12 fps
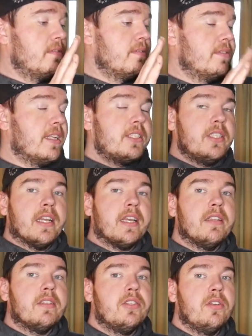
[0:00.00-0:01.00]
let's check
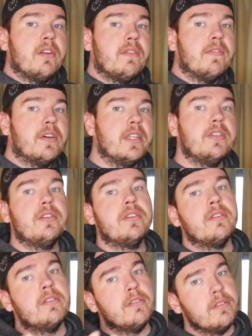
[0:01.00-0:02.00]
out the shooting footage
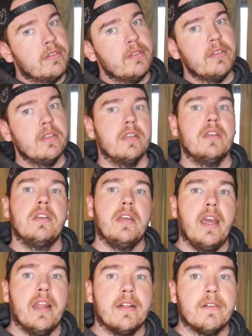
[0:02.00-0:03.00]

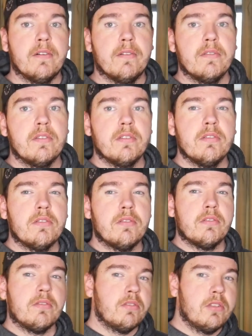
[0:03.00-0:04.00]
and I'll
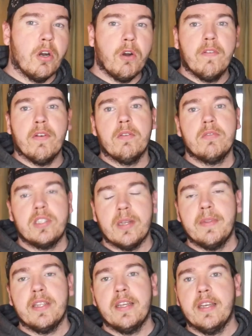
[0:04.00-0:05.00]
go over
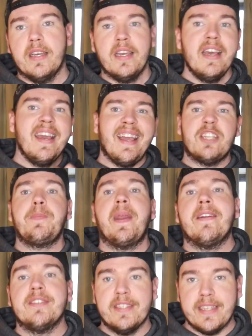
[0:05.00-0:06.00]
some of the experiences